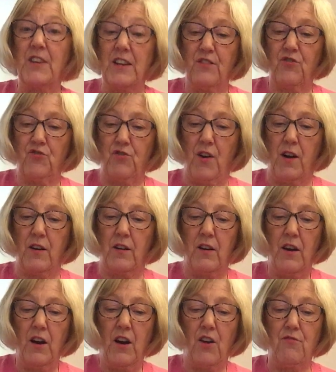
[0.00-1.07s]
his trunk
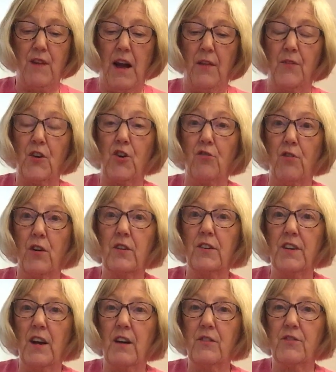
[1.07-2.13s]
around the
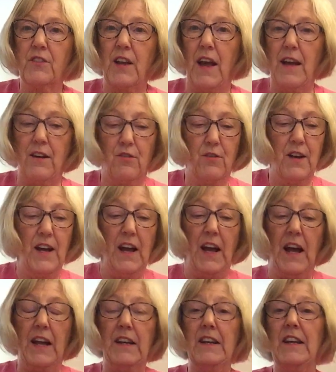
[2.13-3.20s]
crocodile's tail
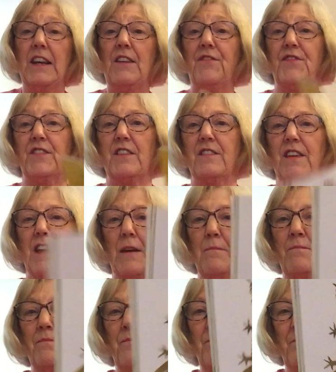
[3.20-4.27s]
and lifted
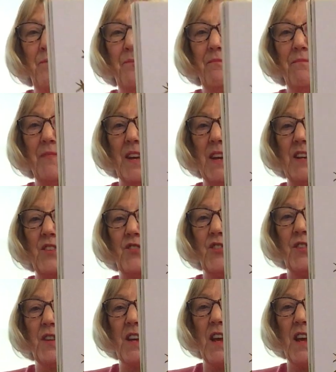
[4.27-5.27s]
him into the